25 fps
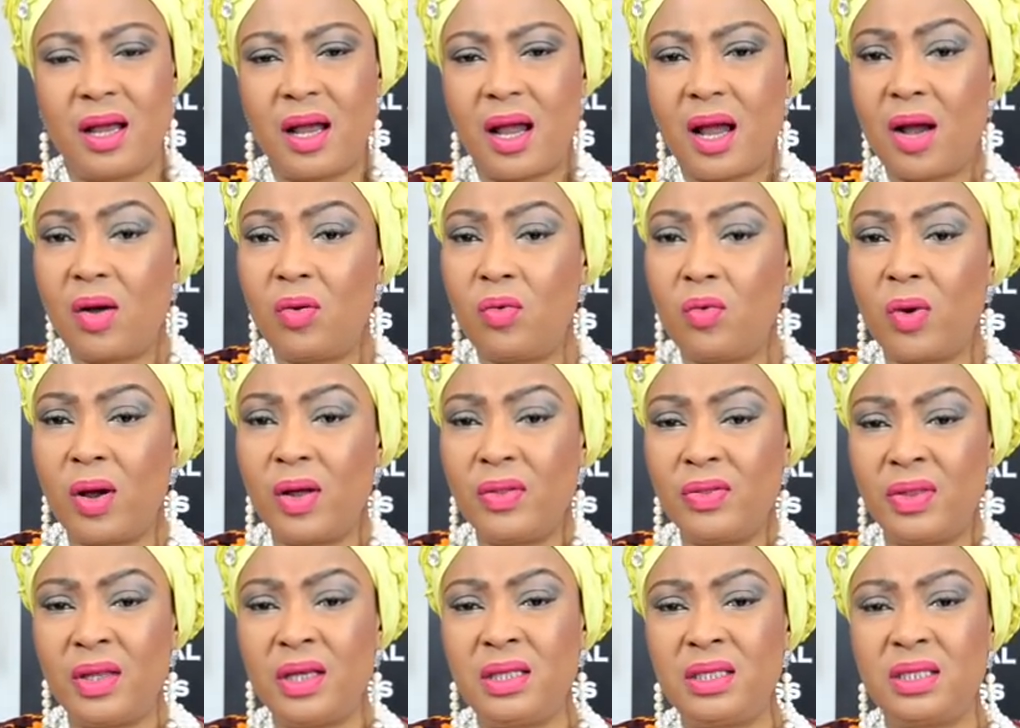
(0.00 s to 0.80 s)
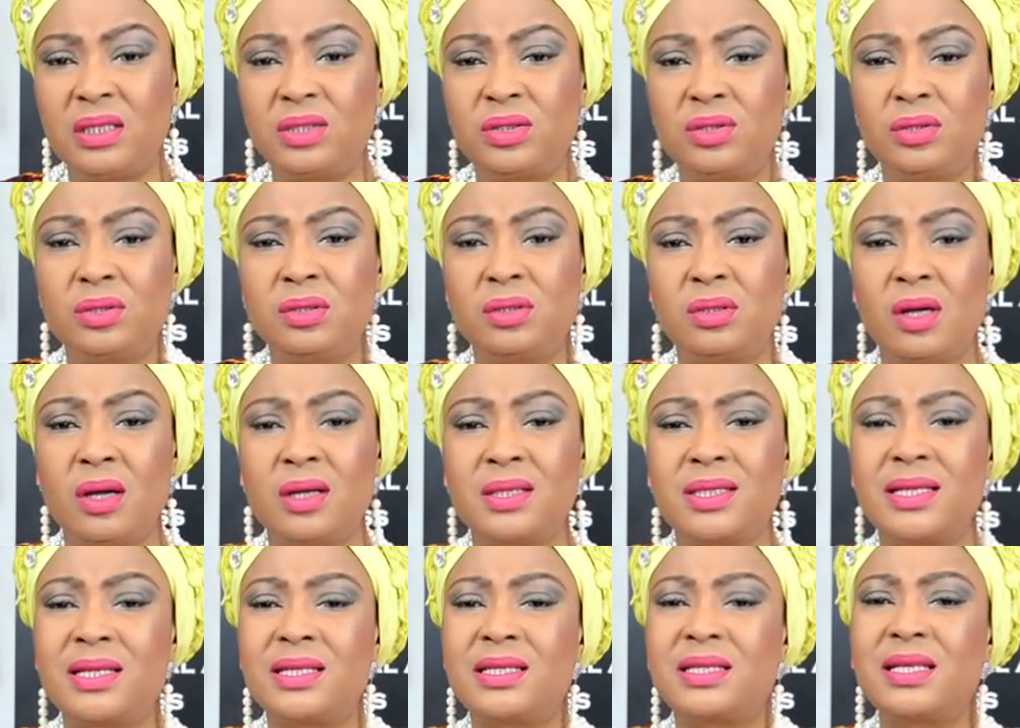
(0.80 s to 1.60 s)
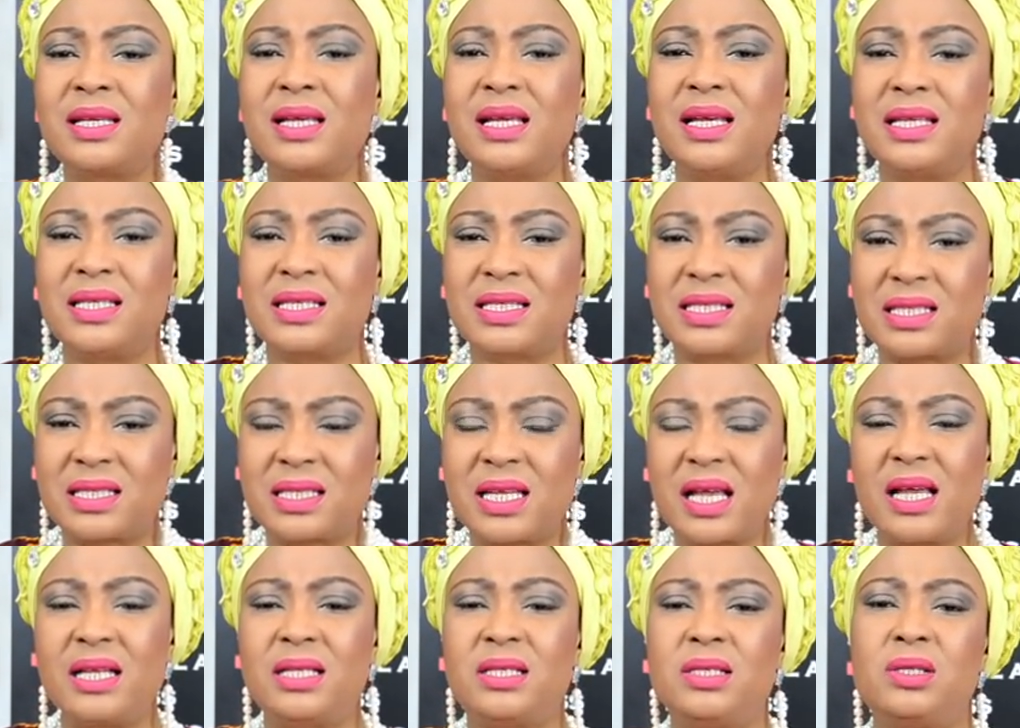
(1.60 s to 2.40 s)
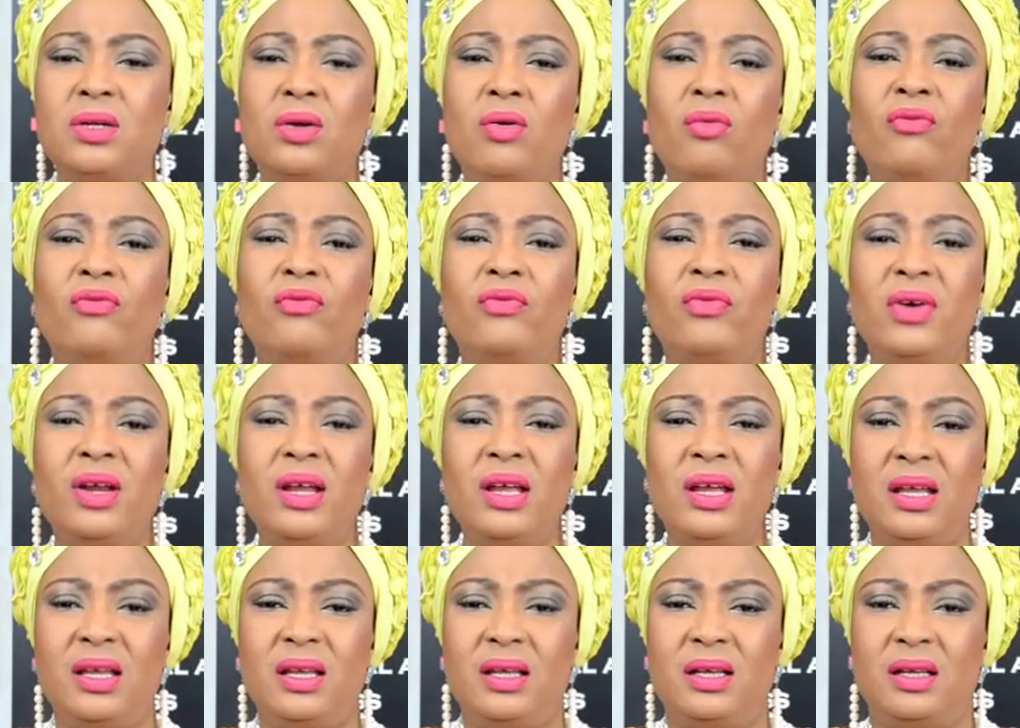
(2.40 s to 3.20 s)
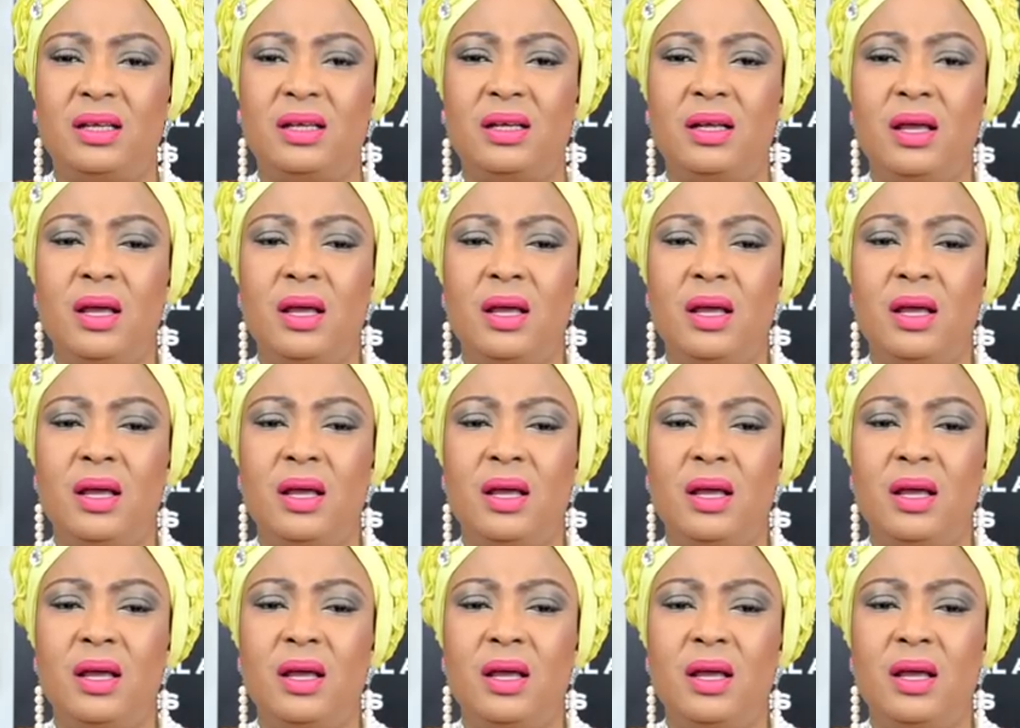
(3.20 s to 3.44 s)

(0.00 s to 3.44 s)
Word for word: And one thing the truth does is it sets you free.